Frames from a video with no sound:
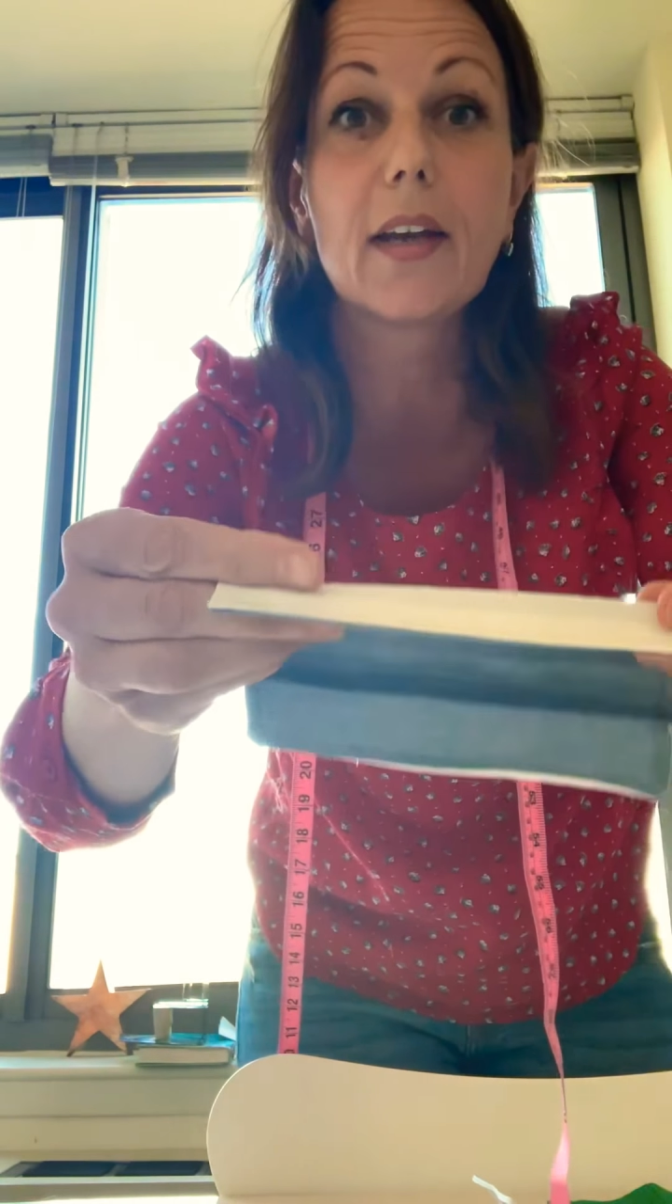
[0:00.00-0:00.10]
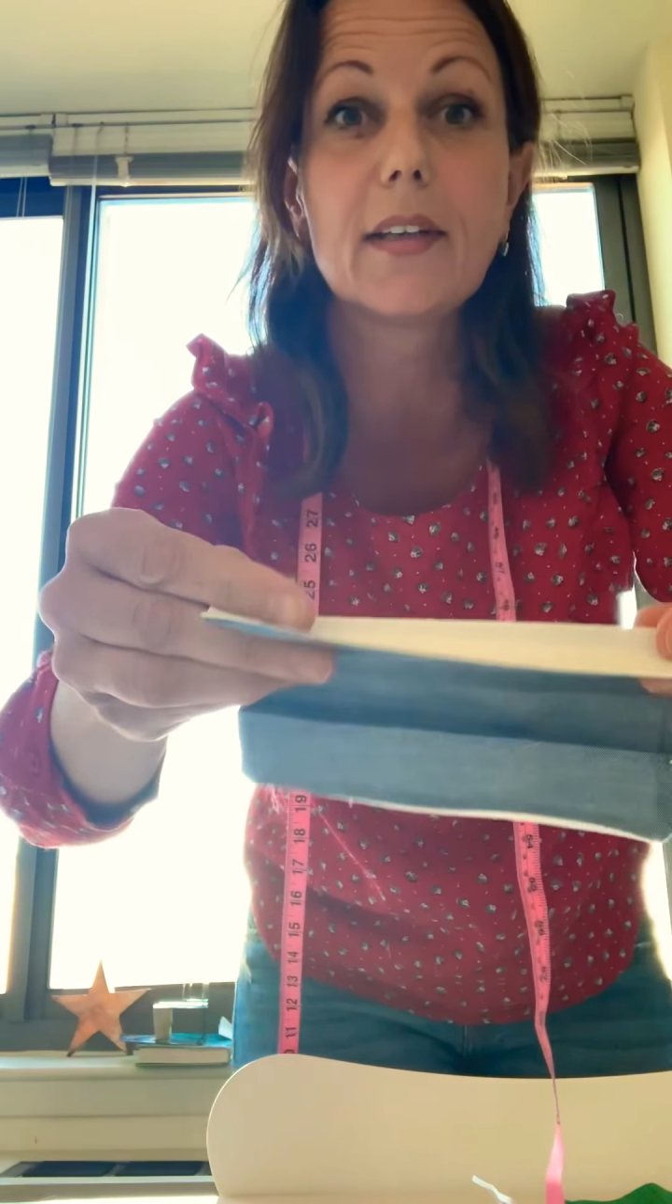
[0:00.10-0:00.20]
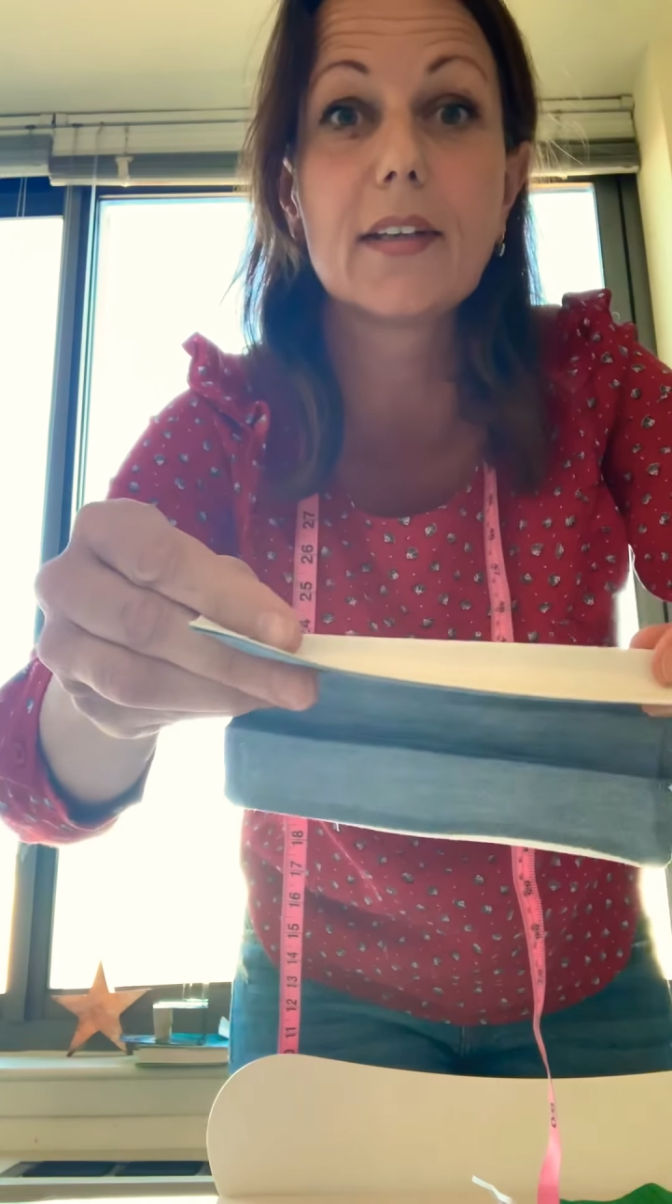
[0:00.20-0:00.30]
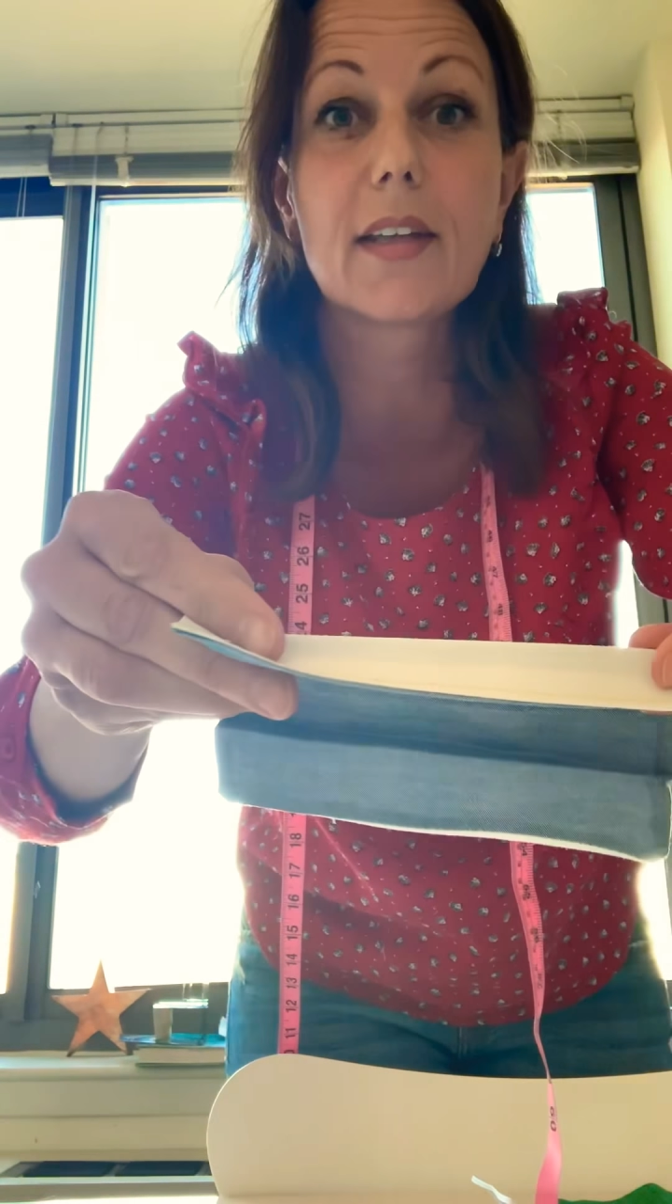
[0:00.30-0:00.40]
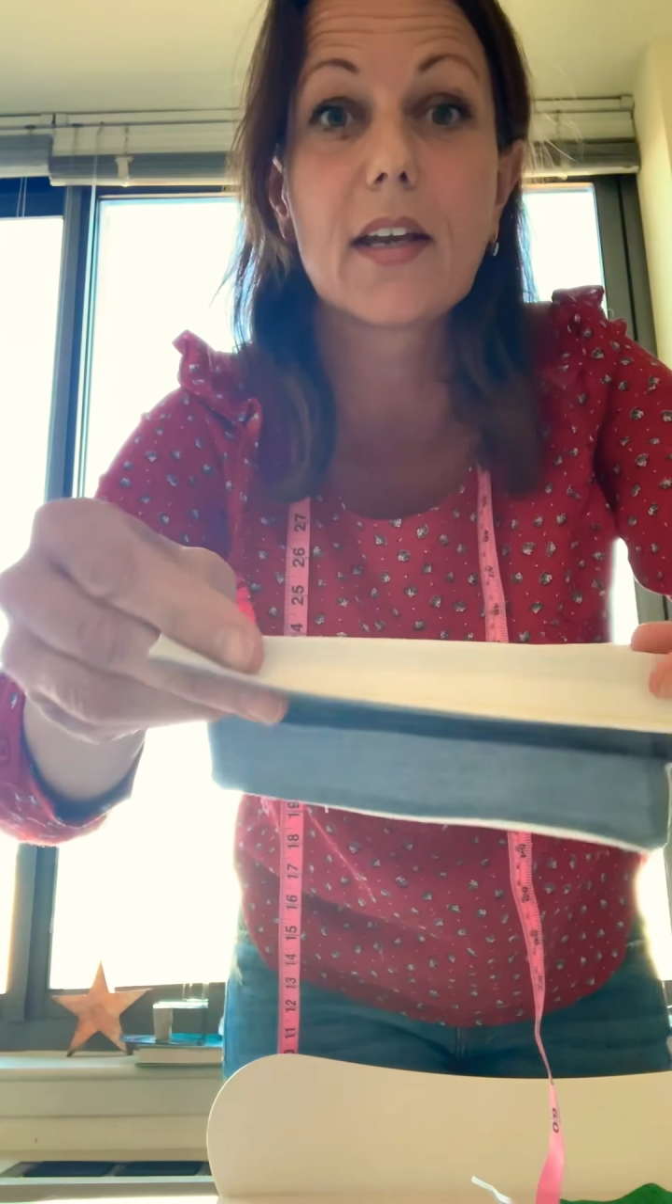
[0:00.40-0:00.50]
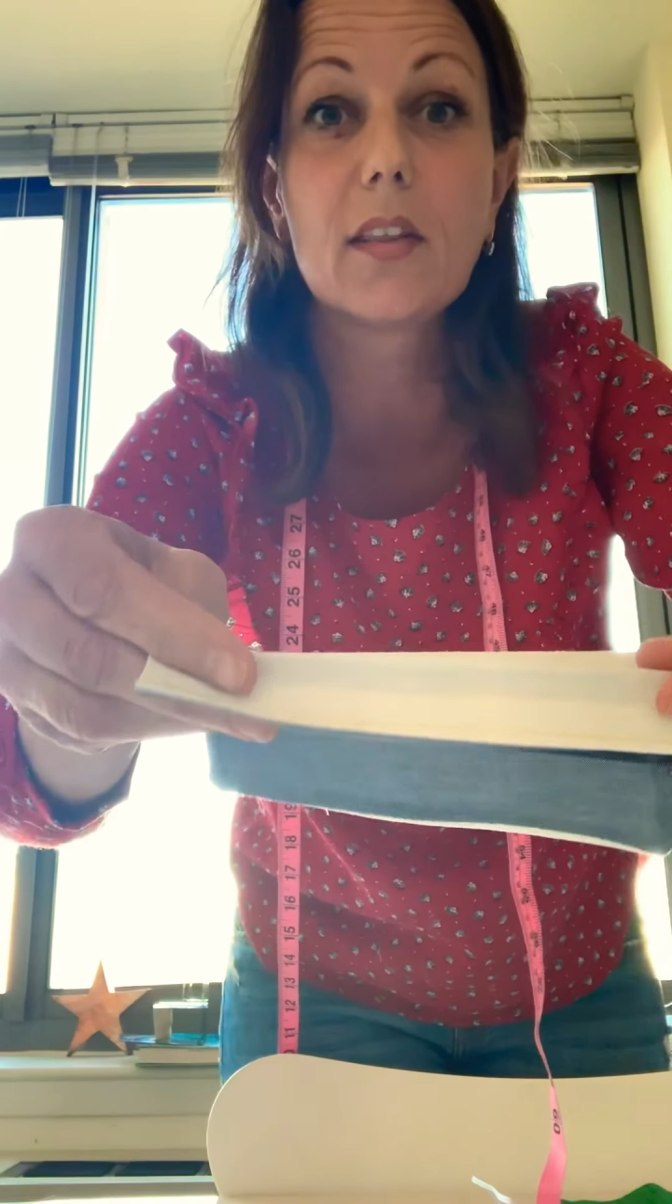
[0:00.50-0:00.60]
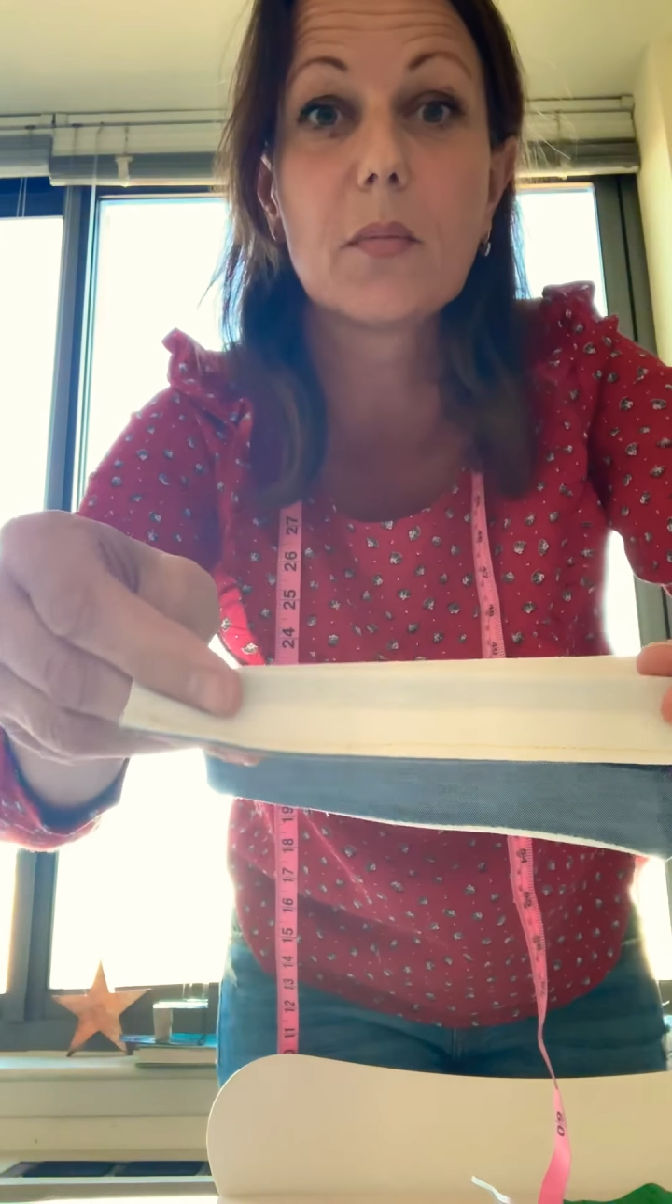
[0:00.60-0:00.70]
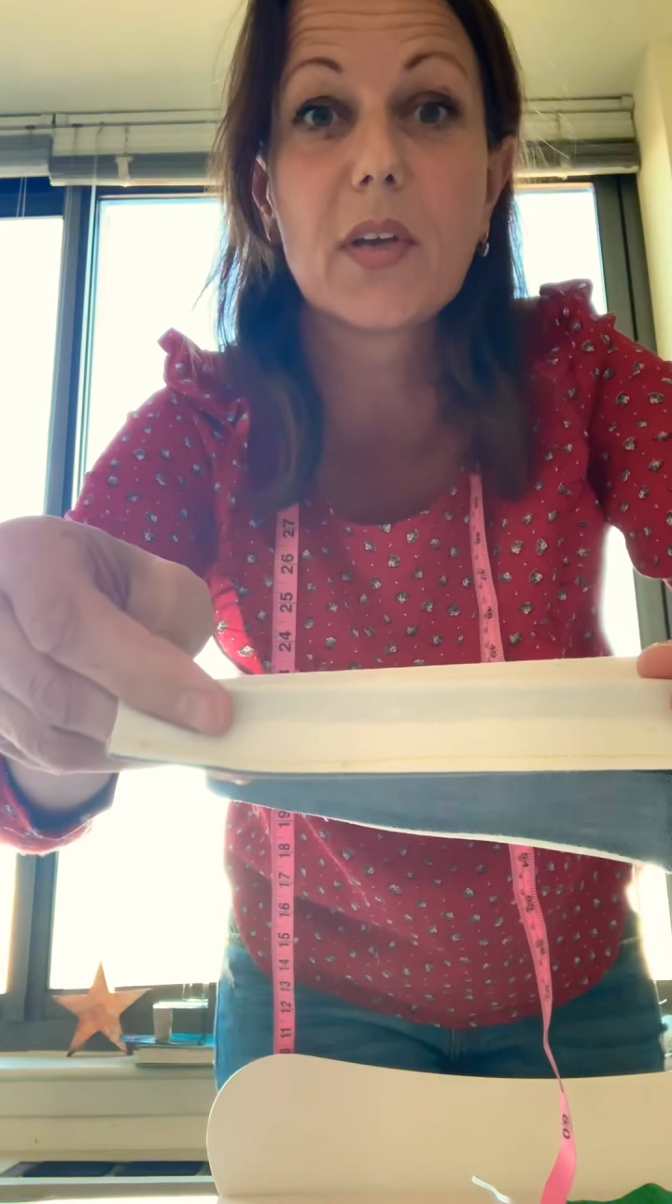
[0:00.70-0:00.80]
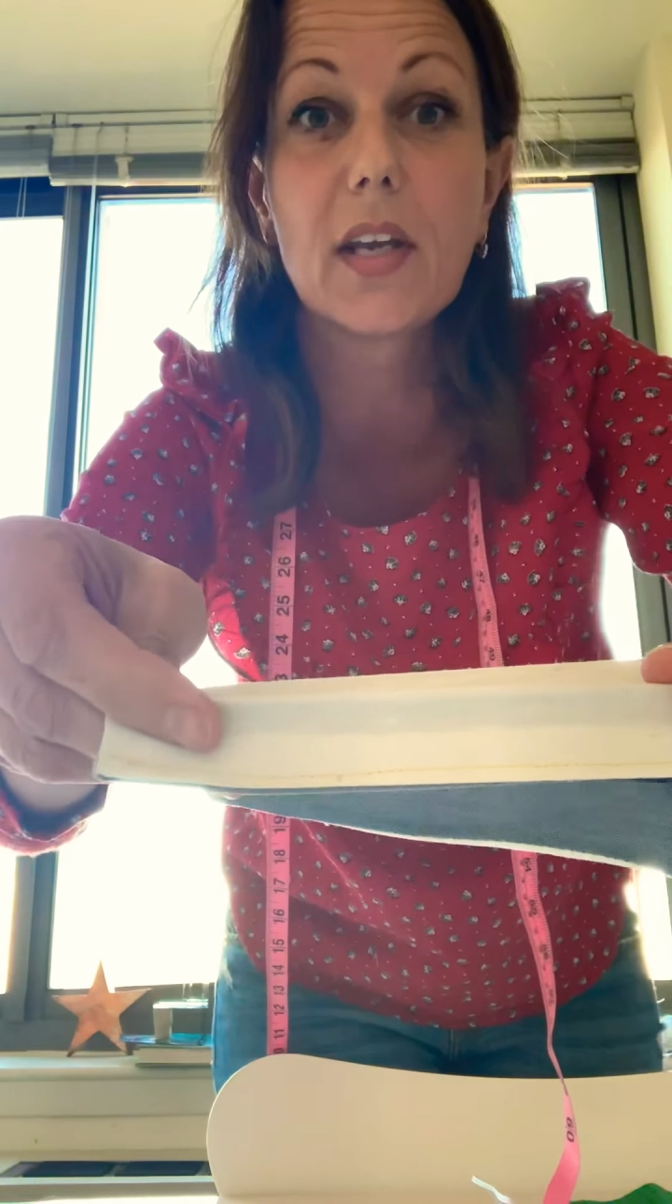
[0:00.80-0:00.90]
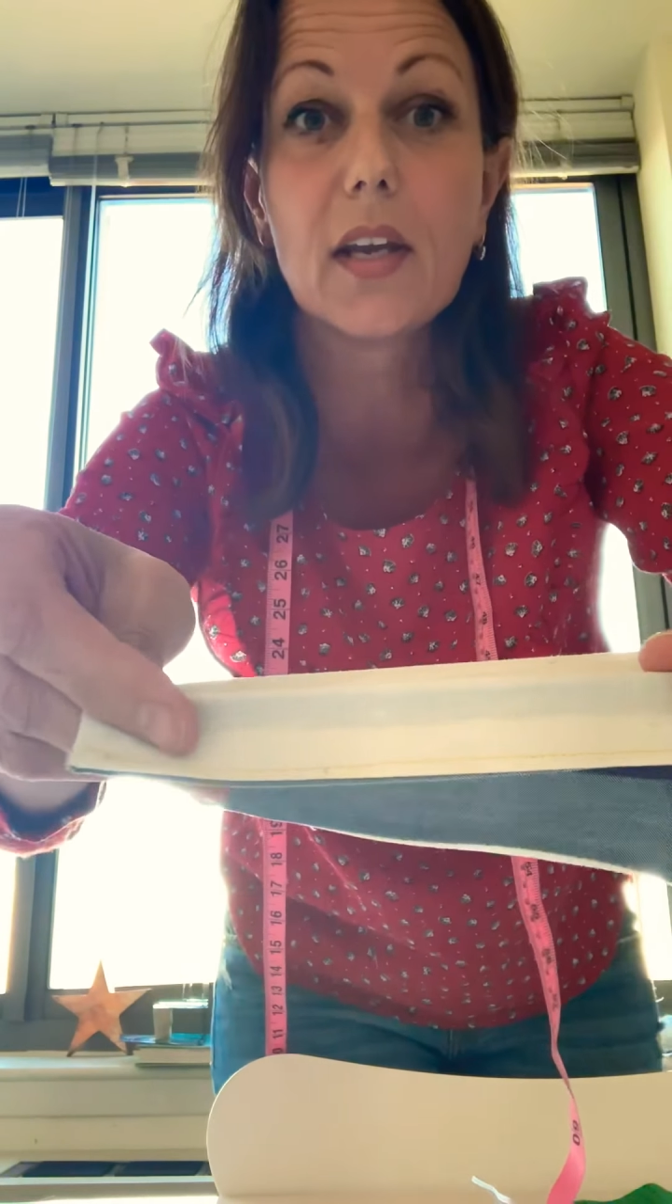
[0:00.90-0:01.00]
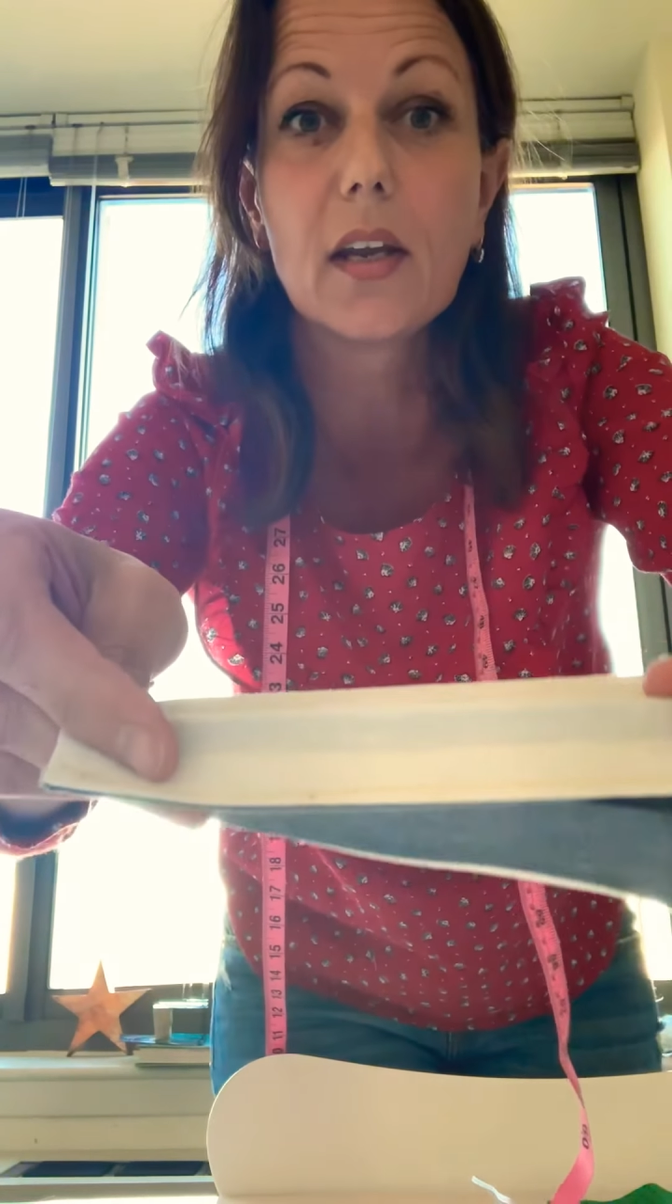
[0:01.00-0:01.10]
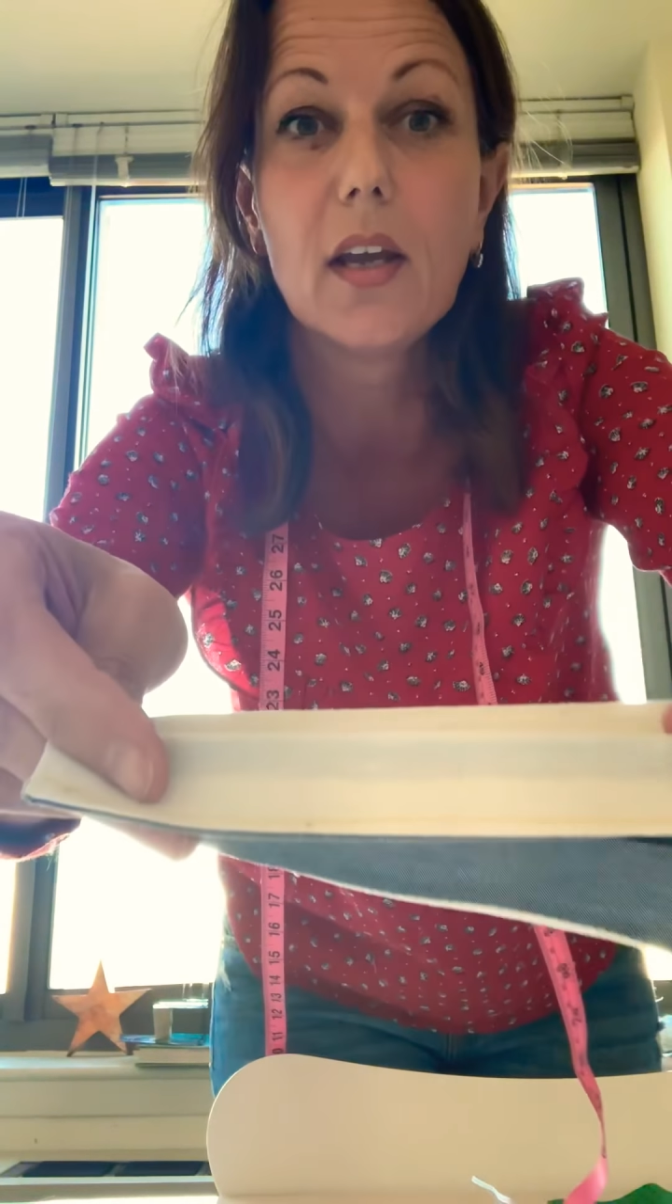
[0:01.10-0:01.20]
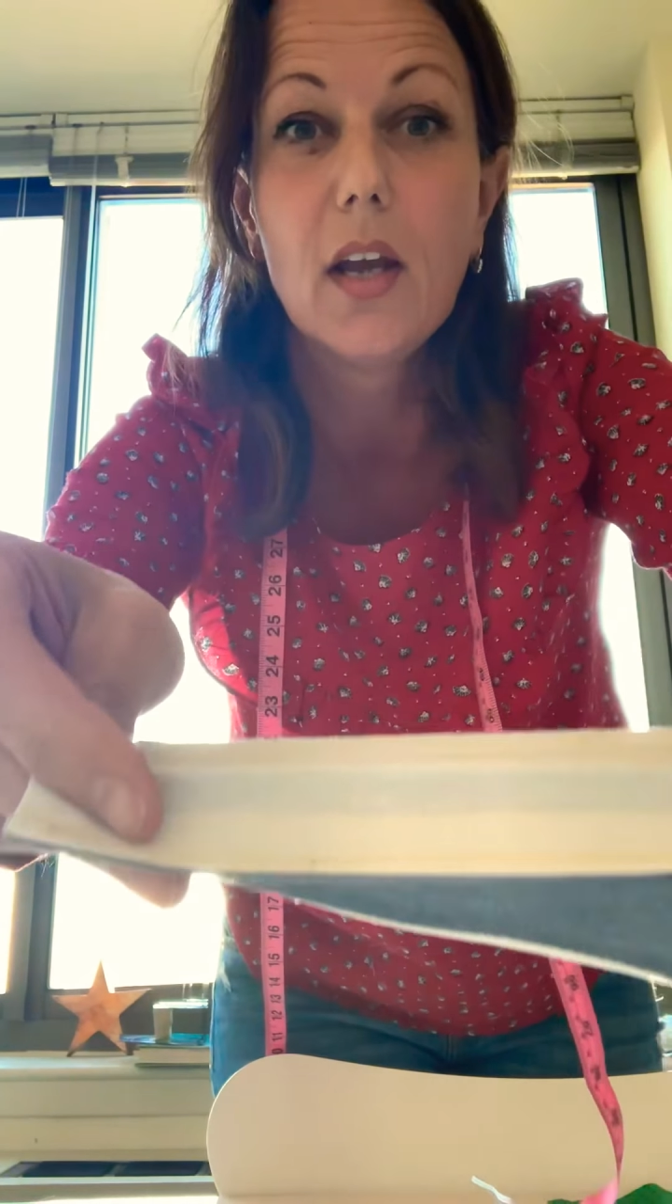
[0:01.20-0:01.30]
I did that in the beginning,